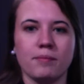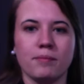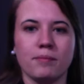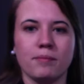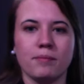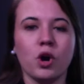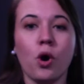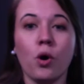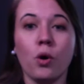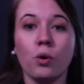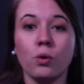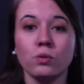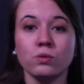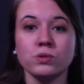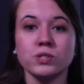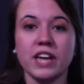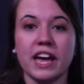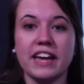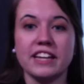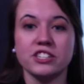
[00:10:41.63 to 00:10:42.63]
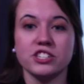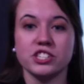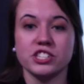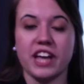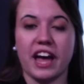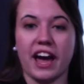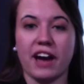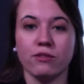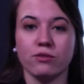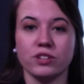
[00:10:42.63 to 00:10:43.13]
Kohl's and just
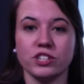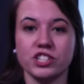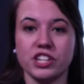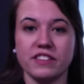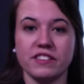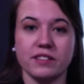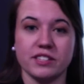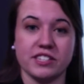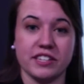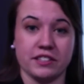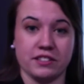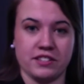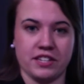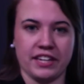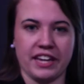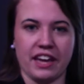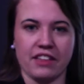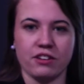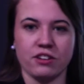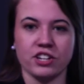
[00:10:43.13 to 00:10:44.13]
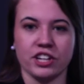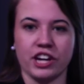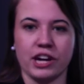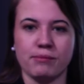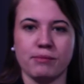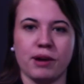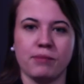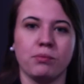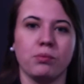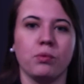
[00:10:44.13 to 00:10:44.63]
averaging them together to
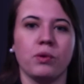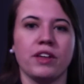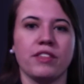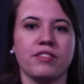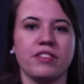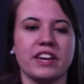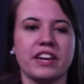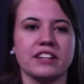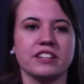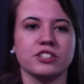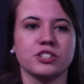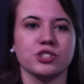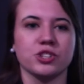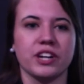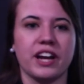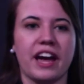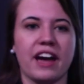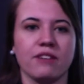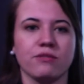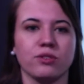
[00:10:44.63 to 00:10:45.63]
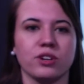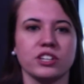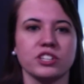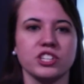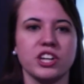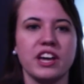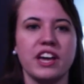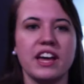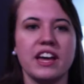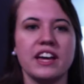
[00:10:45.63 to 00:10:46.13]
come up with the industry average.